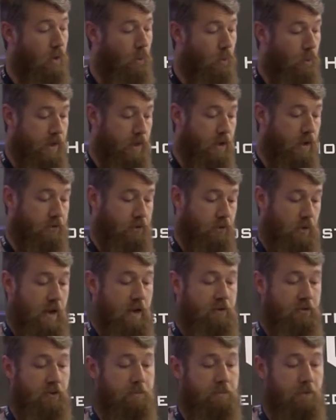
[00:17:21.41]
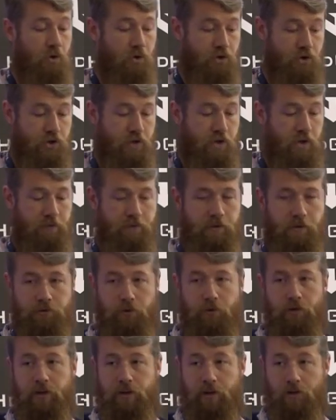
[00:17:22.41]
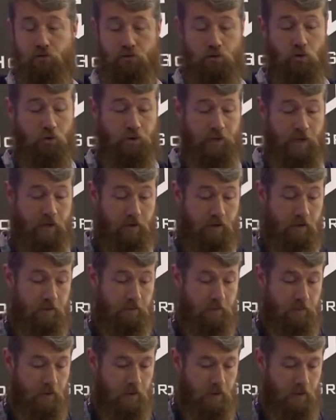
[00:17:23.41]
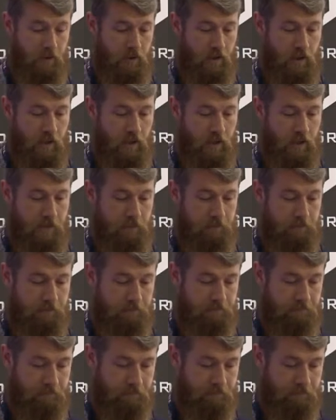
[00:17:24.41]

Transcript: we also have some notion of deferring control here. Um,